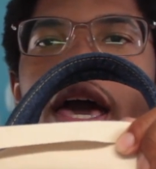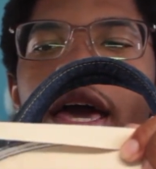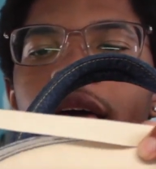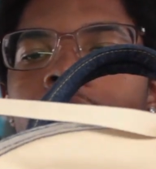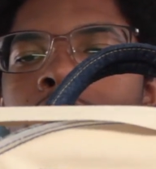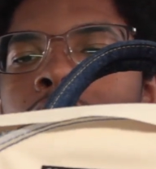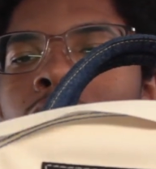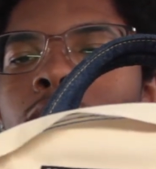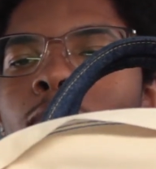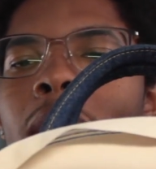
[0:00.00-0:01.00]
and
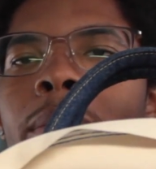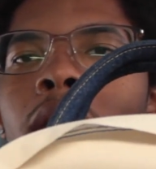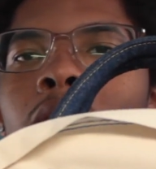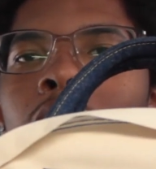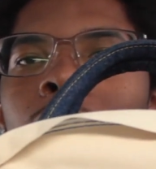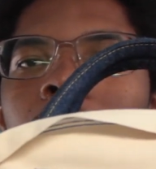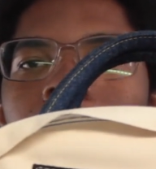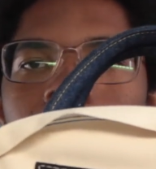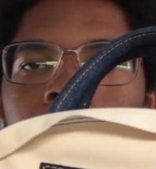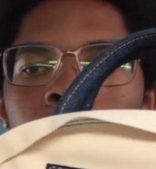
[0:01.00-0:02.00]
wrap it all the way
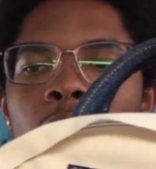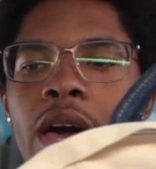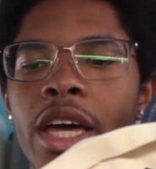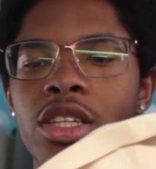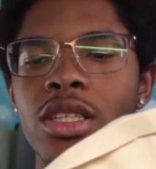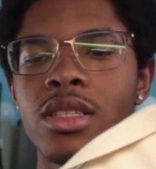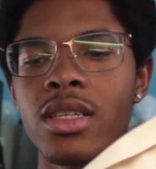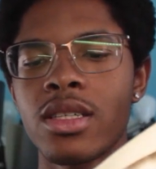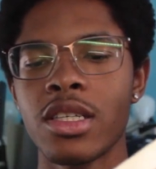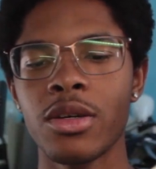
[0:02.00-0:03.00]
around the raw edges
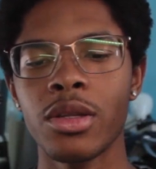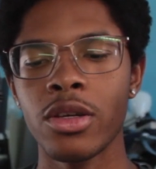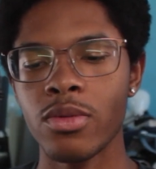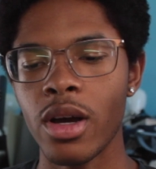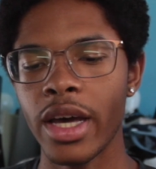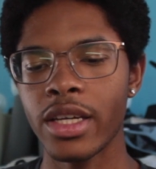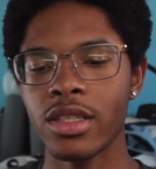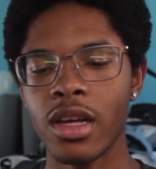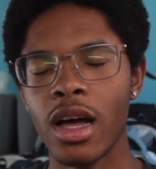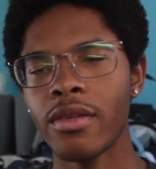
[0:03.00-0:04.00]
to seal those raw
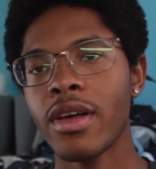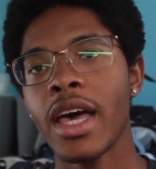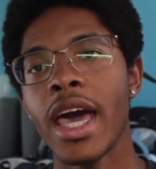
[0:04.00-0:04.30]
edges off.